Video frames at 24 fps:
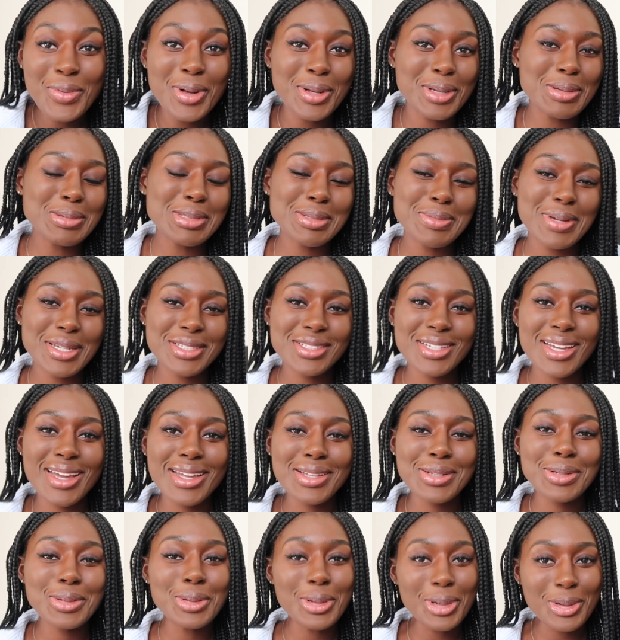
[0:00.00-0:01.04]
welcome to my
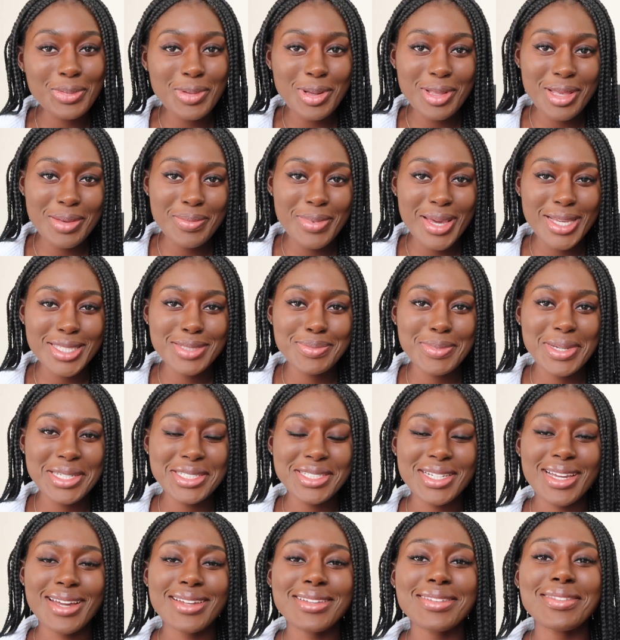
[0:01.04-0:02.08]
channel, or welcome back to my
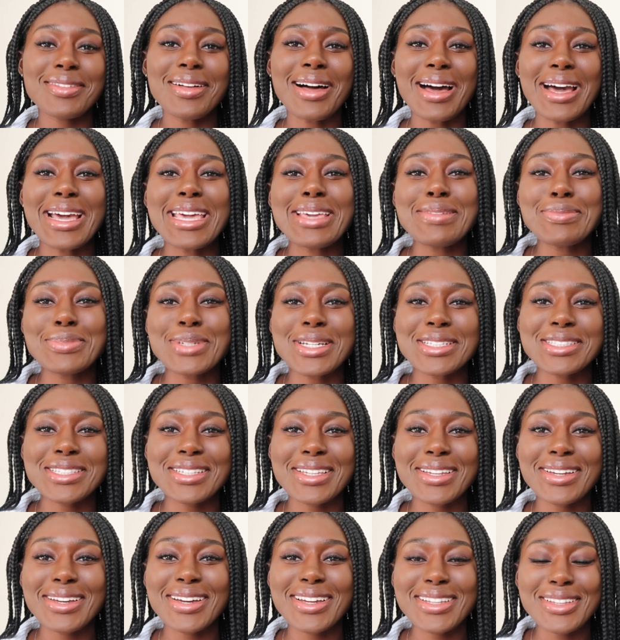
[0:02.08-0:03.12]
channel. I am
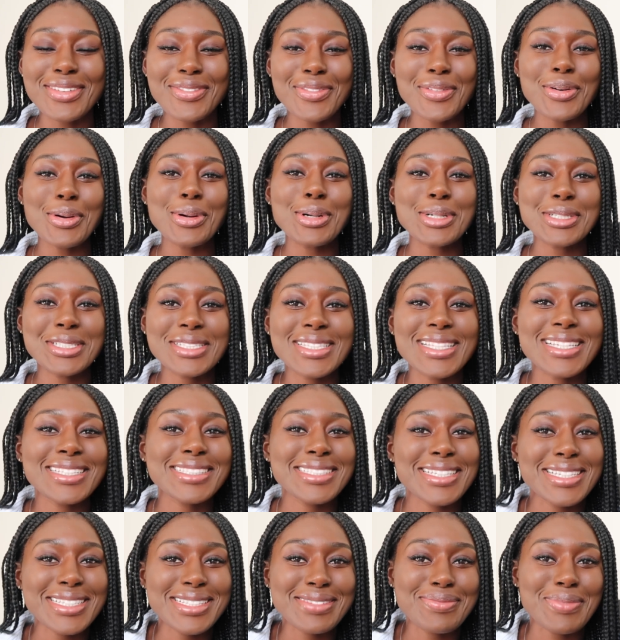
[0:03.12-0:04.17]
Jessica, and of course
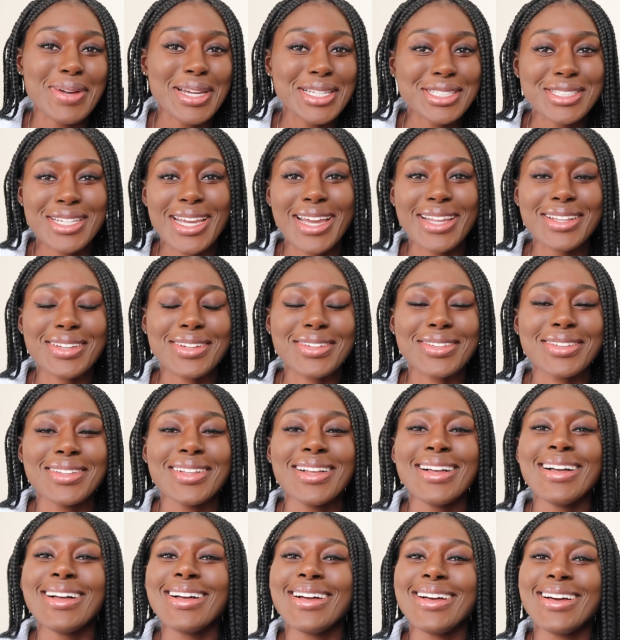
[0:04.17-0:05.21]
this is my channel.
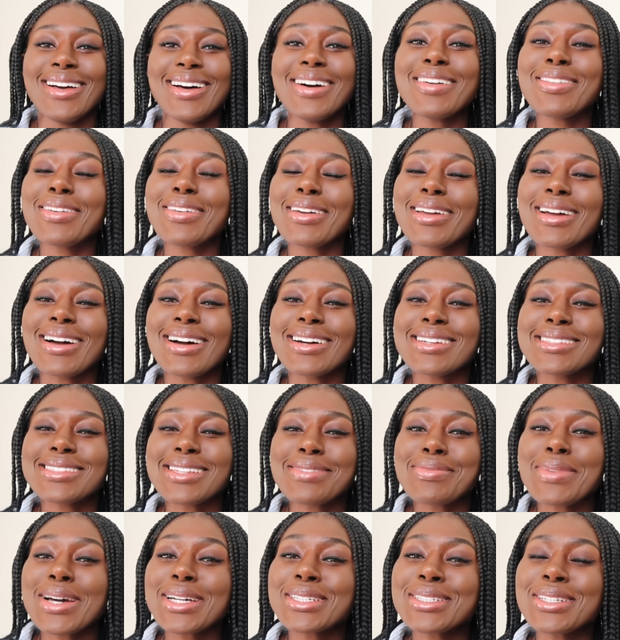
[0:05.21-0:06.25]
Okay guys,
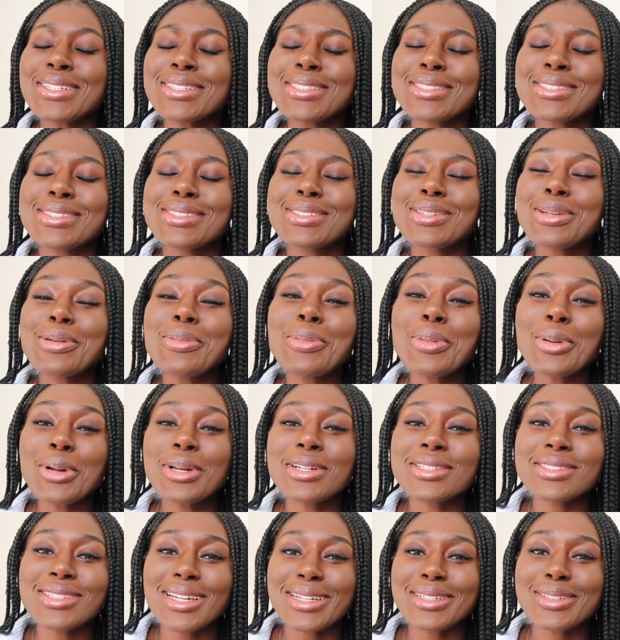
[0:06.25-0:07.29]
I'm actually super
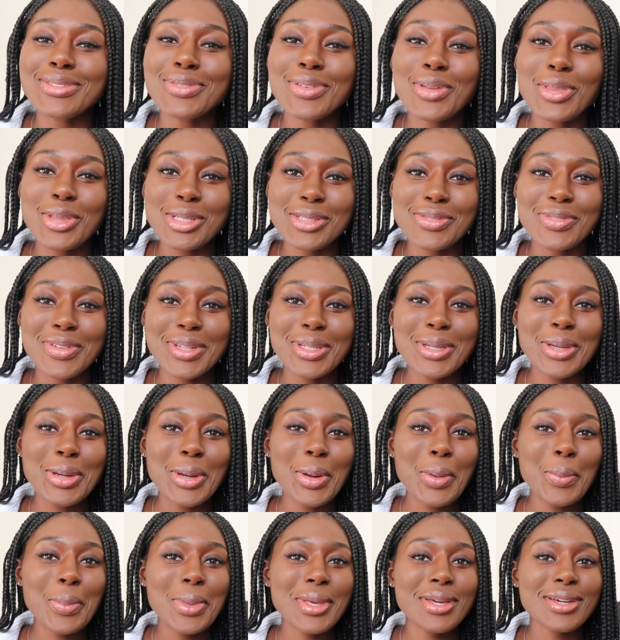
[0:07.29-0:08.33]
excited for this
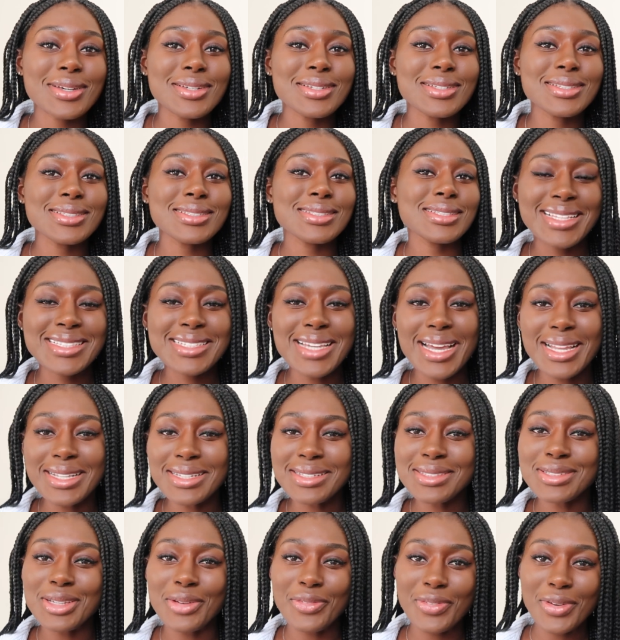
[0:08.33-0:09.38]
video because it's kind
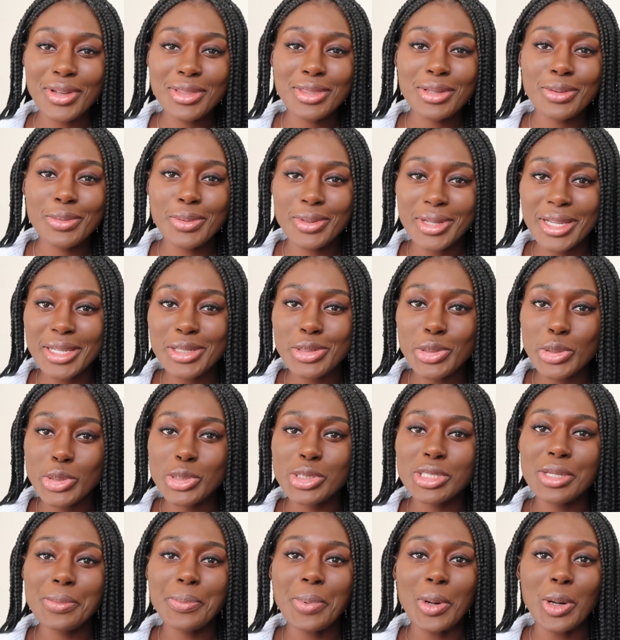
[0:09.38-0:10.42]
of different than what I
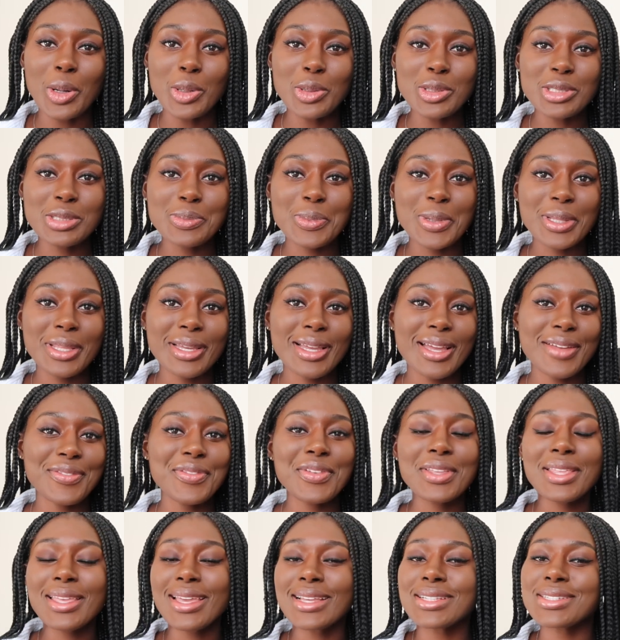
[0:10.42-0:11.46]
usually post, but like I
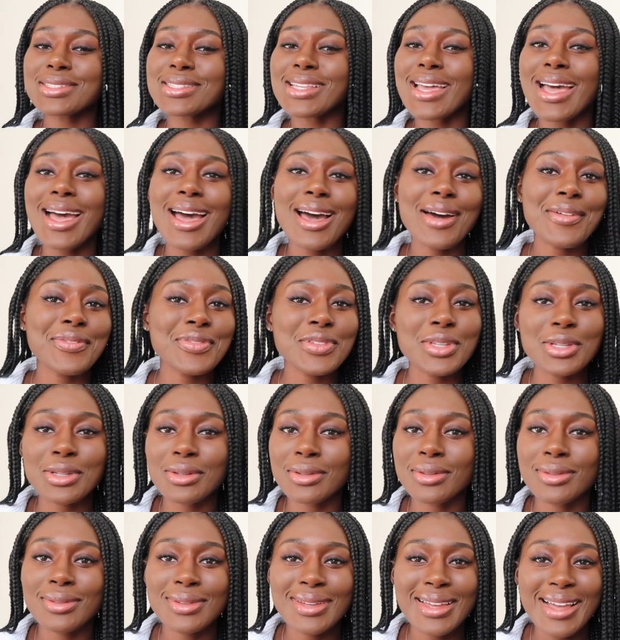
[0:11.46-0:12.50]
feel like I just have to